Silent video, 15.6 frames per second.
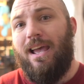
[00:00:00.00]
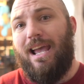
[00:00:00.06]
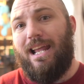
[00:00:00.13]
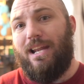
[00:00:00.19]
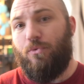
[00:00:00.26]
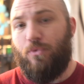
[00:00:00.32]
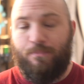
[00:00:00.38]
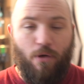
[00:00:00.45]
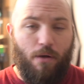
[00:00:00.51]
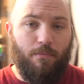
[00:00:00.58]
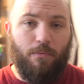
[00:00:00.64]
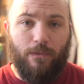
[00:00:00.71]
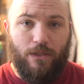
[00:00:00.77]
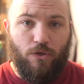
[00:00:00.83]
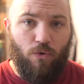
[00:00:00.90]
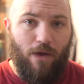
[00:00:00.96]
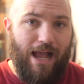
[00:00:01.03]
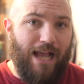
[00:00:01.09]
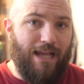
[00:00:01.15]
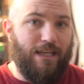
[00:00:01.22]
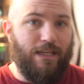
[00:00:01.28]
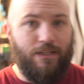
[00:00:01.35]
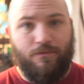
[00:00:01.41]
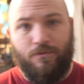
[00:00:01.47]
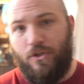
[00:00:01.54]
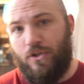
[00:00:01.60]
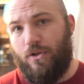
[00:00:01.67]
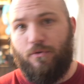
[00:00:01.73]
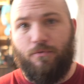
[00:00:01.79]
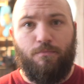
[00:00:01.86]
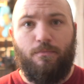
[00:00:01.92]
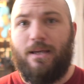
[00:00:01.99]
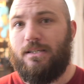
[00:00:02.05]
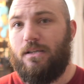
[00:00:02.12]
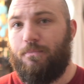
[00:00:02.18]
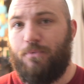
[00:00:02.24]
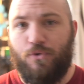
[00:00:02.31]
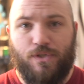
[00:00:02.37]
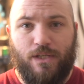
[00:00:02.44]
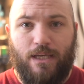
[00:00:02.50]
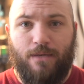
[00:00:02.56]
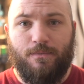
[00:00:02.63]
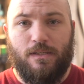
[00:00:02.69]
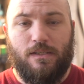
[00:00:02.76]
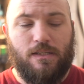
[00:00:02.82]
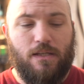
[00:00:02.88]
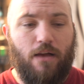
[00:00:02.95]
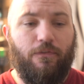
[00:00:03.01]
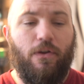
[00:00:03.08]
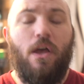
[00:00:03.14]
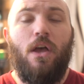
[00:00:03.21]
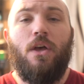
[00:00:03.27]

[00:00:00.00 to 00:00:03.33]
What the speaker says: and it would probably crack and, you know, mess up your seams and stuff.